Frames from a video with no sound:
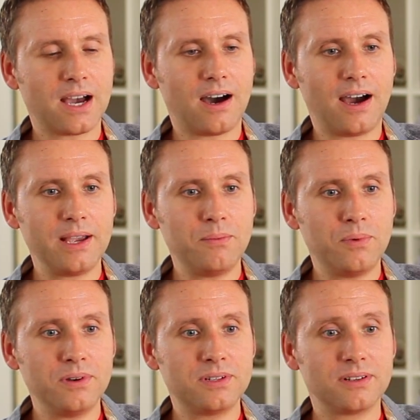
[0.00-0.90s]
I
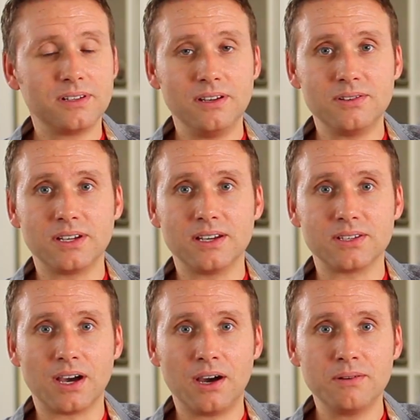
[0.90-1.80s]
would, using it
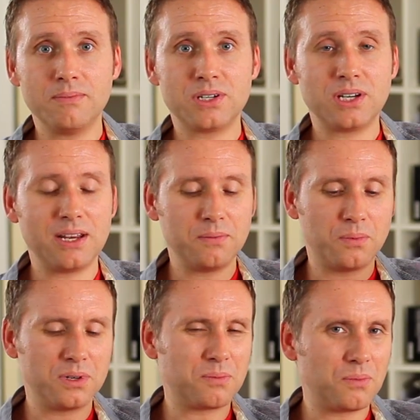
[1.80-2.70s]
as a home machine,
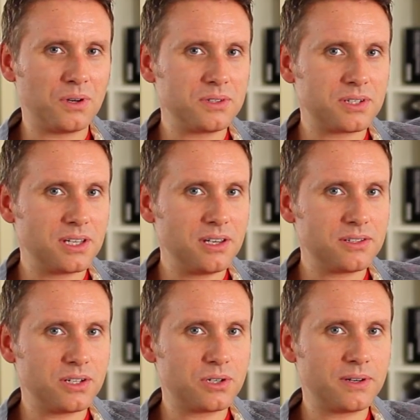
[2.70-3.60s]
wouldn't want to
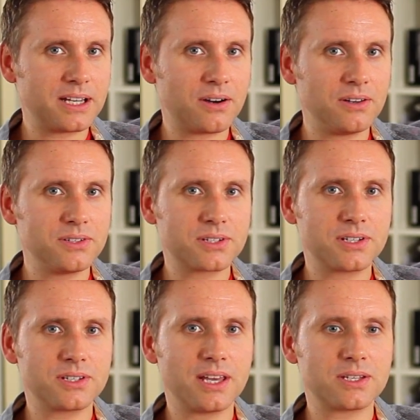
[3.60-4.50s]
use the Joy-Cons
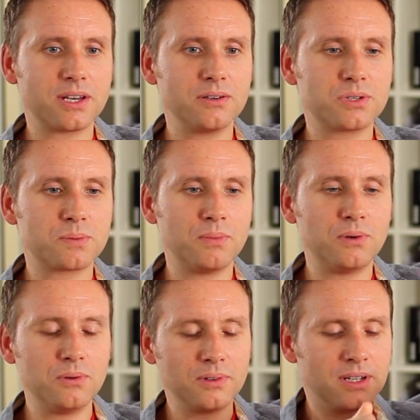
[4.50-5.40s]
because they're so
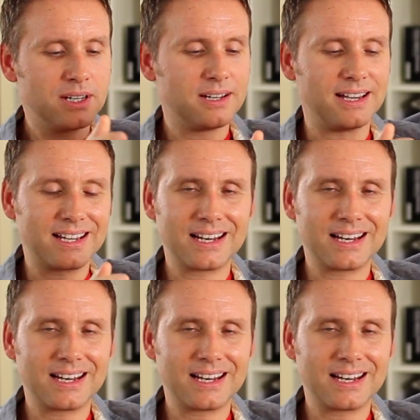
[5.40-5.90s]
small, like